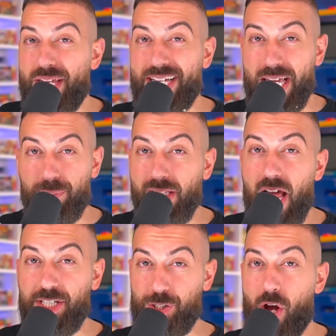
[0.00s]
we can keep the
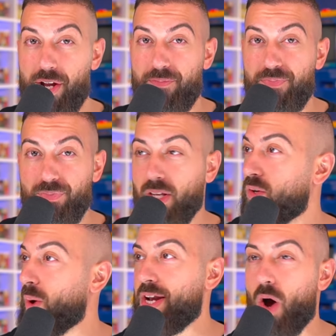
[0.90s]
lights on.
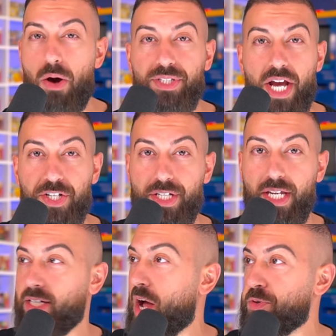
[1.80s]
Wait, no, I was actually
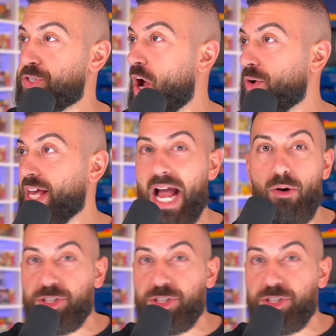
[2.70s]
kidding. I was joking. I